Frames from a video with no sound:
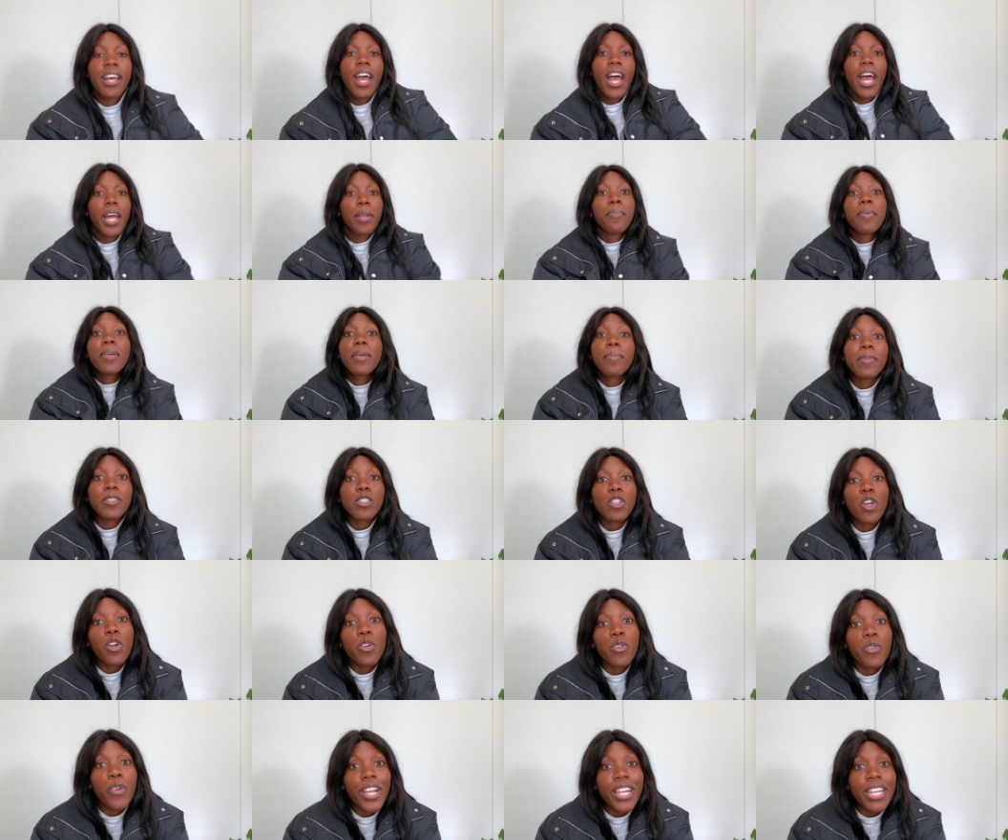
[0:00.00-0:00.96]
and people
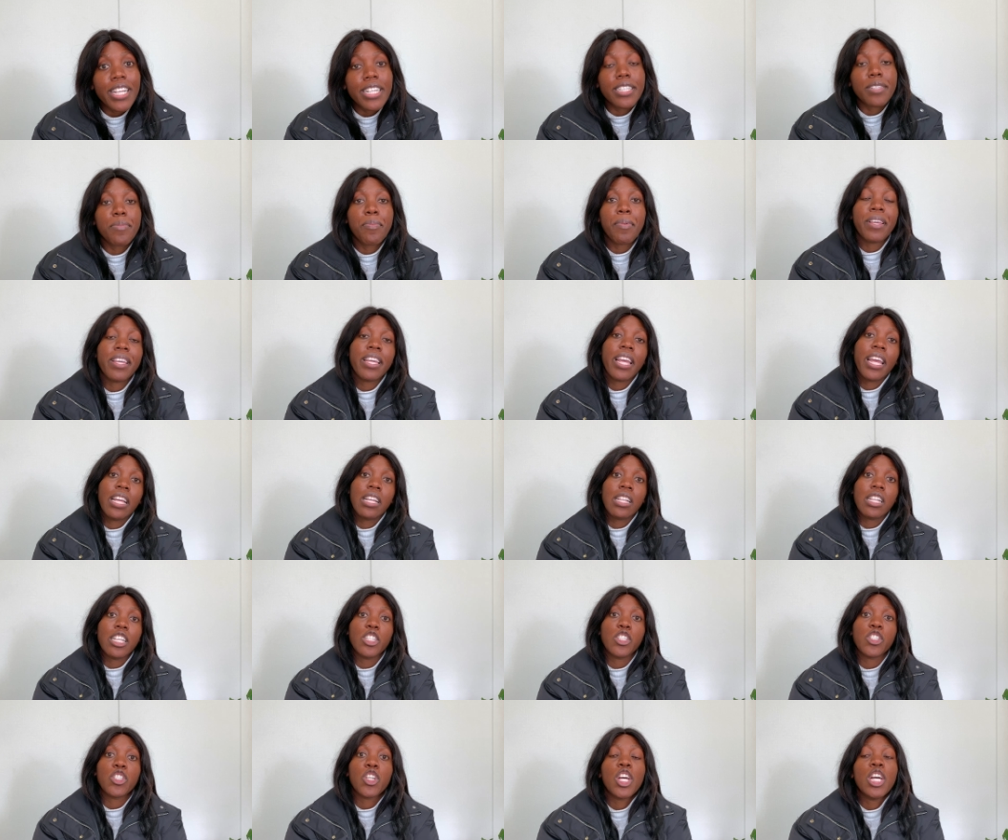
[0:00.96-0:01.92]
don't really speak
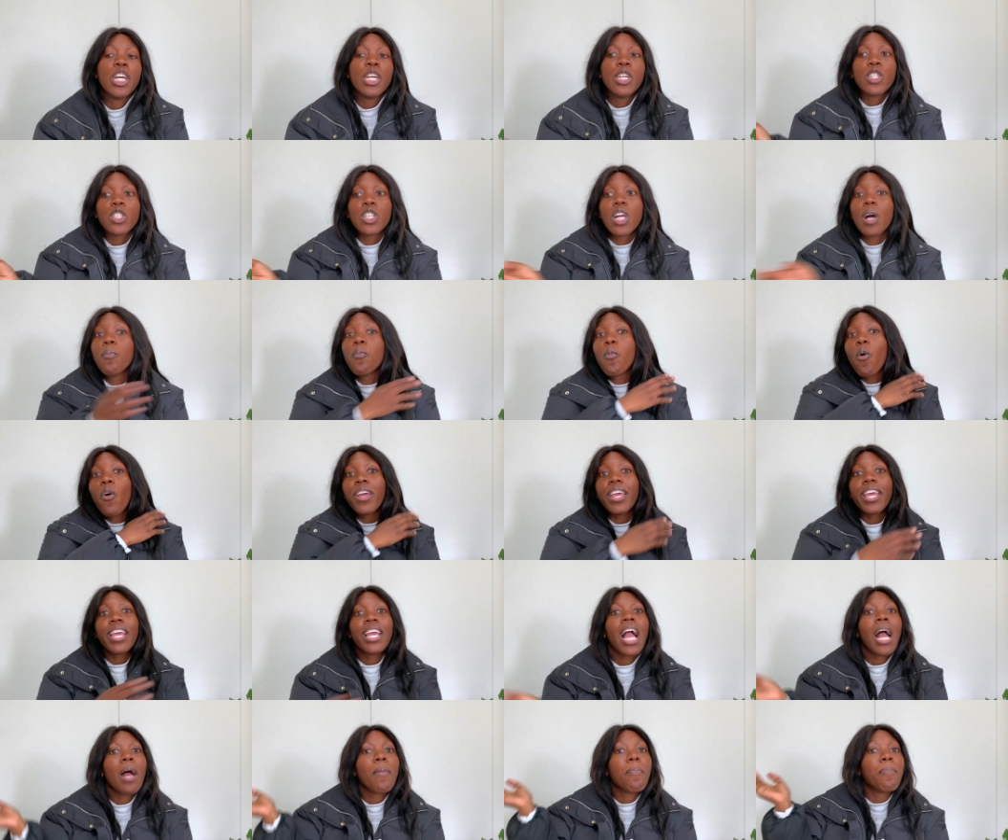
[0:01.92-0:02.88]
English. So I'm
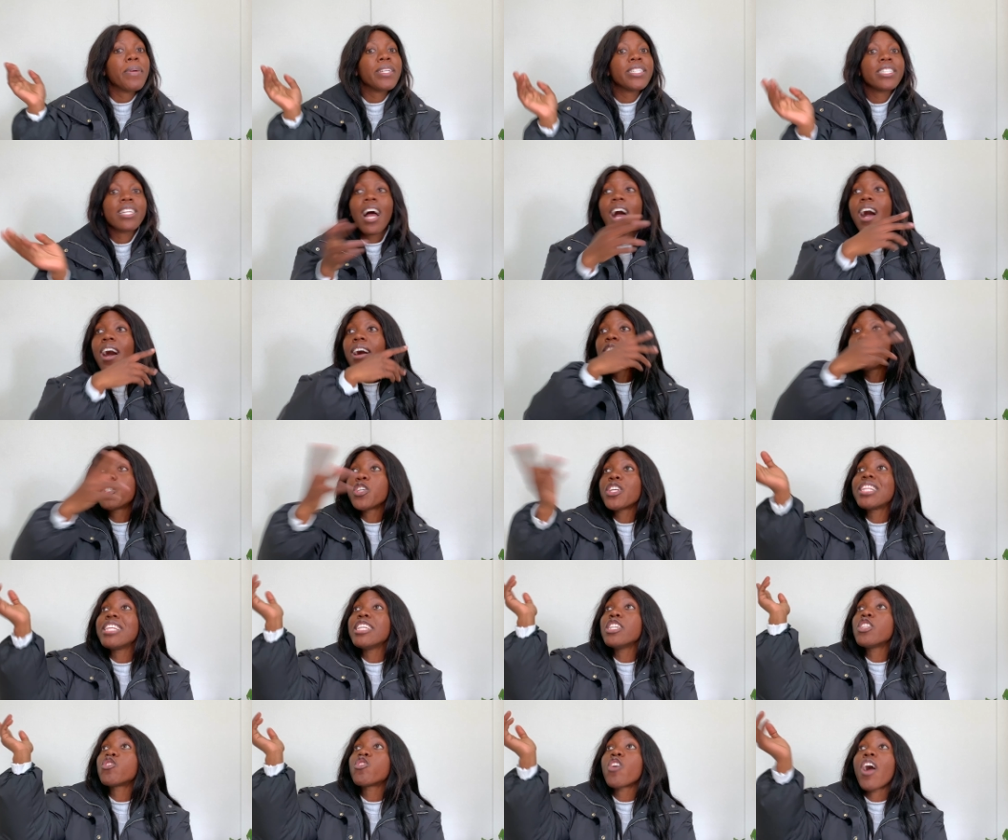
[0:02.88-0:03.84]
walking up and down to at
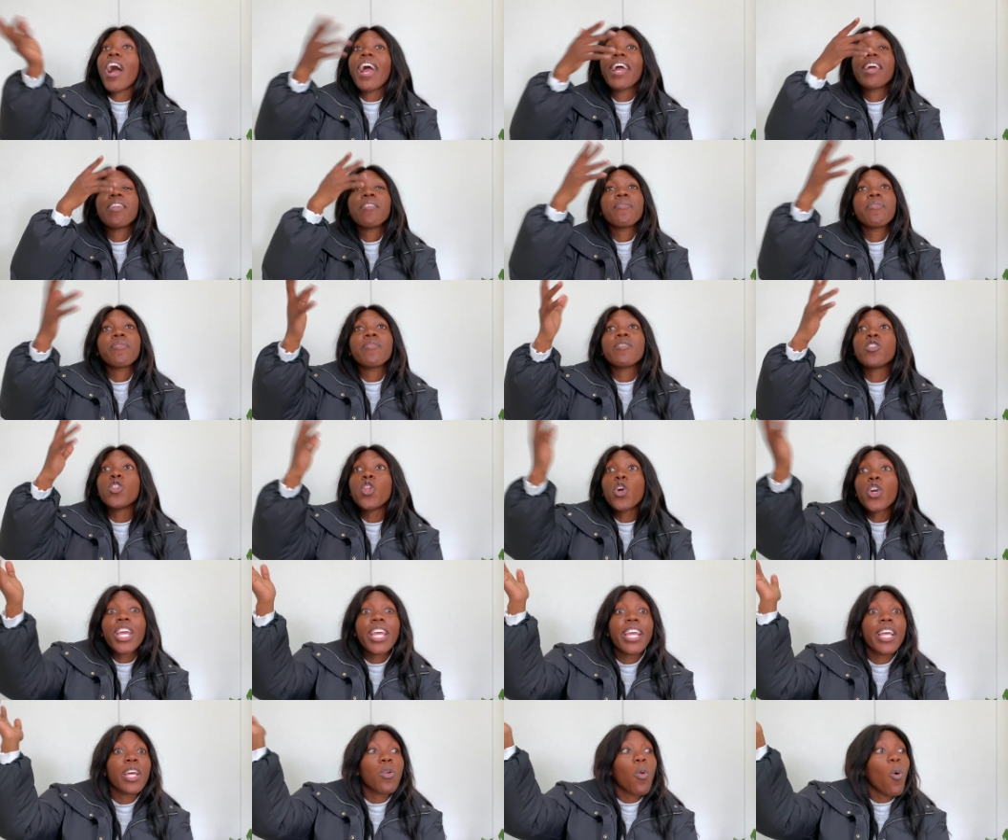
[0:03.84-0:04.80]
least try and
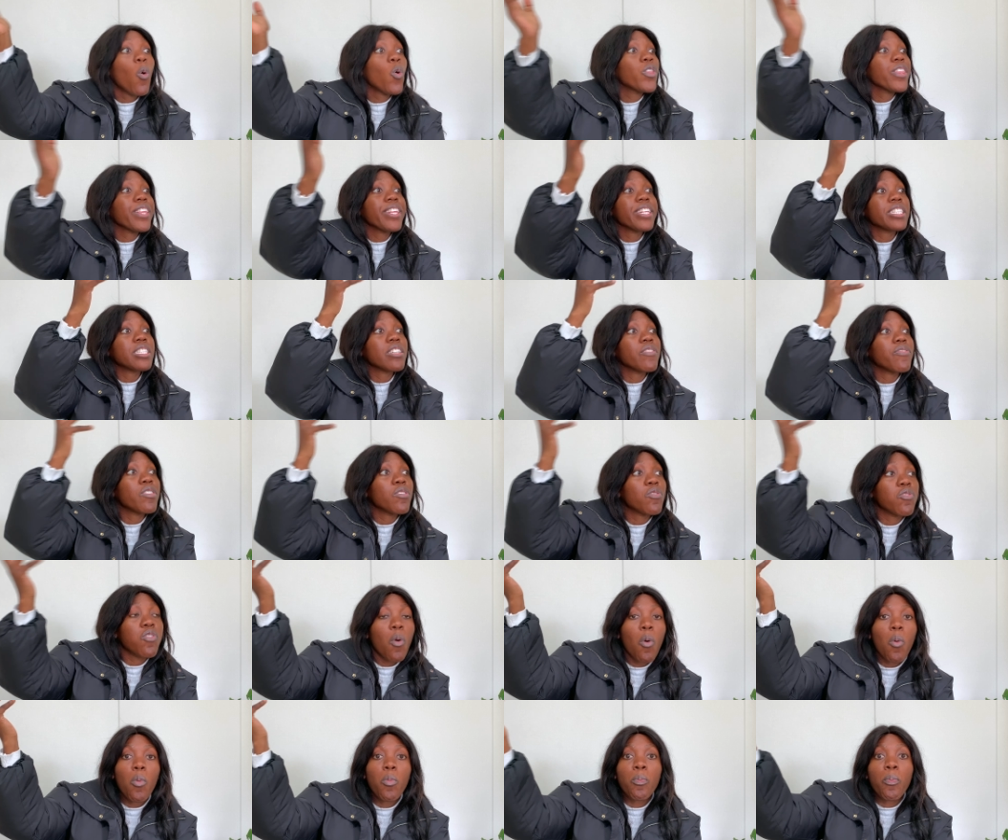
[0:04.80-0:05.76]
looking at all these different
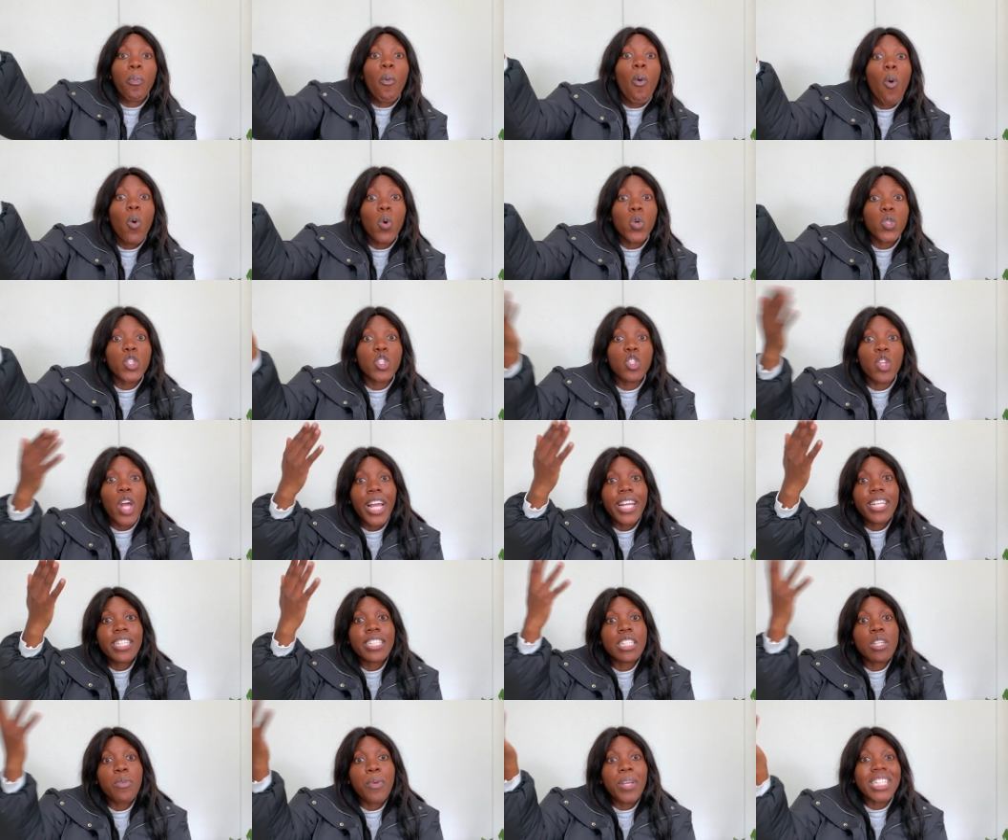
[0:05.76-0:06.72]
boards so I
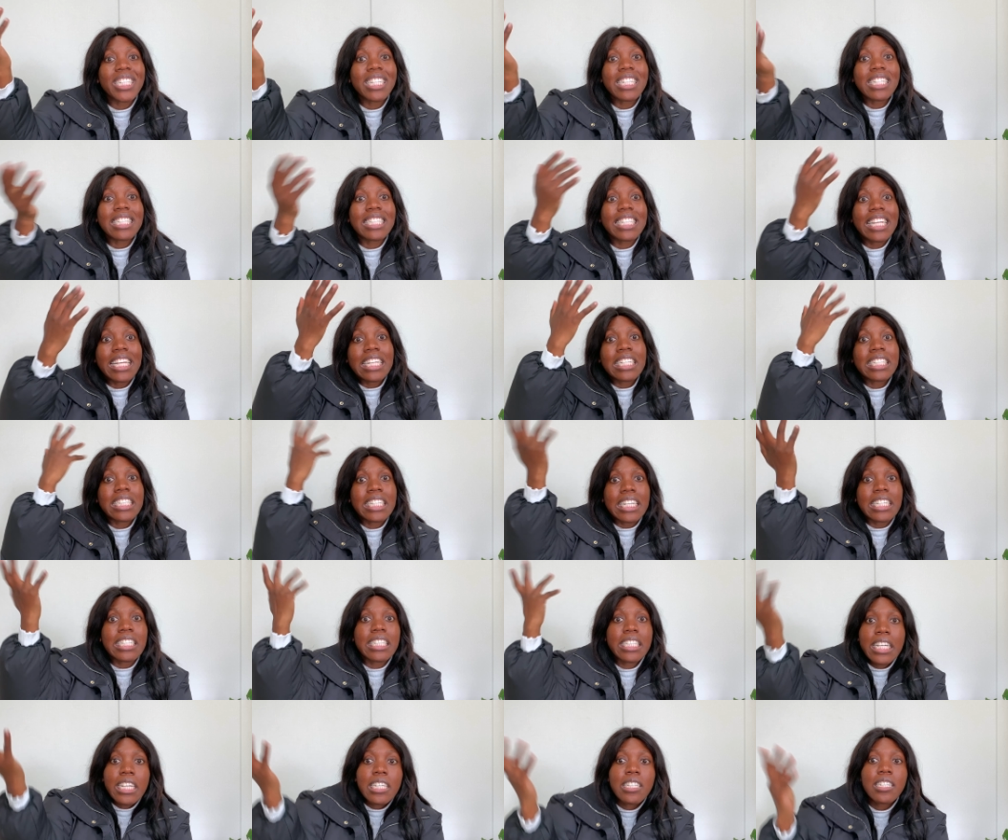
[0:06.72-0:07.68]
can see where it says ticket,
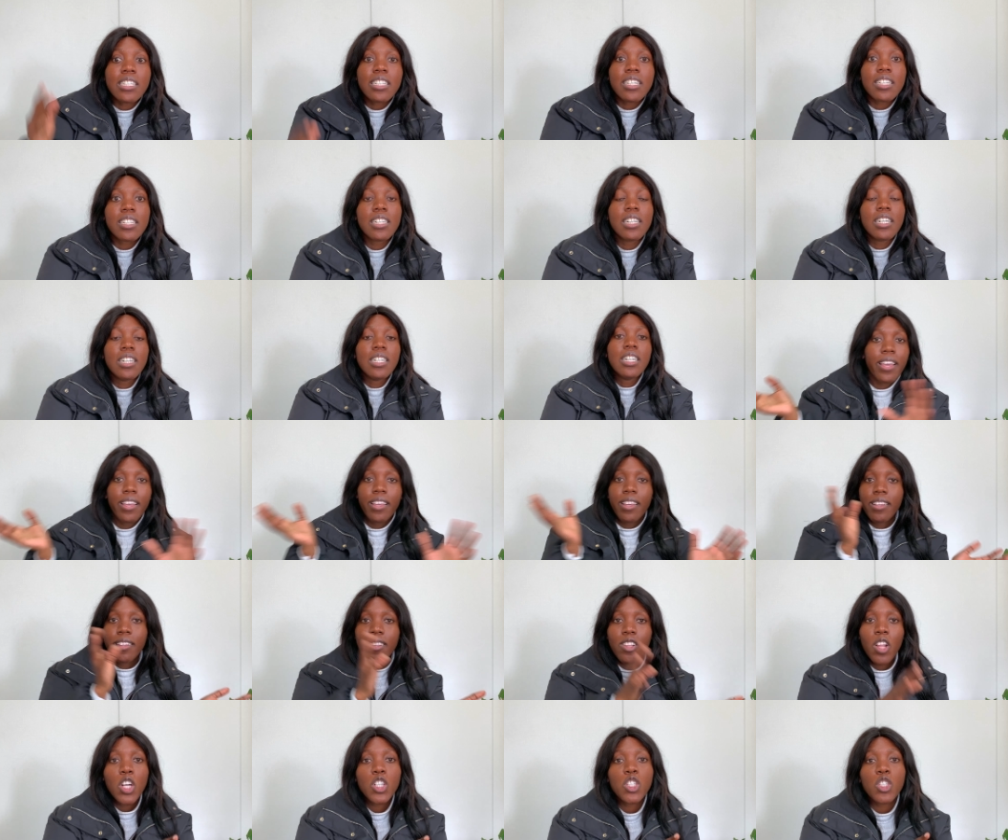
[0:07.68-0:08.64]
ticket, ticket.
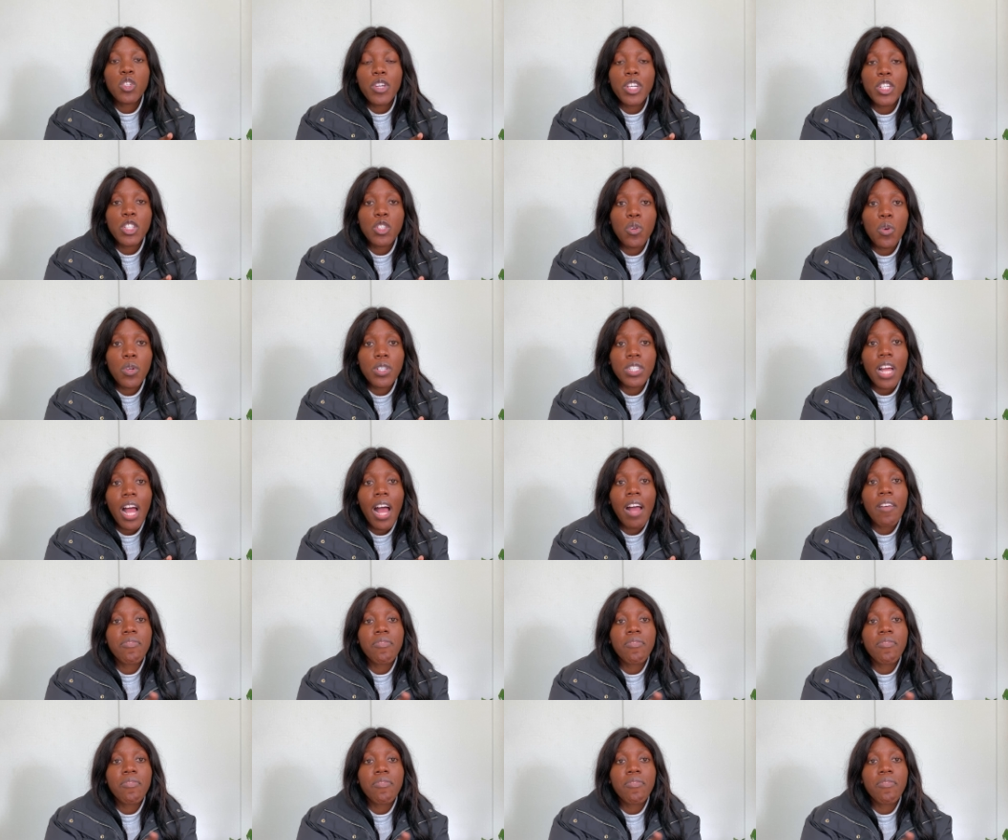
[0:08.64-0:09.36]
Long story short, I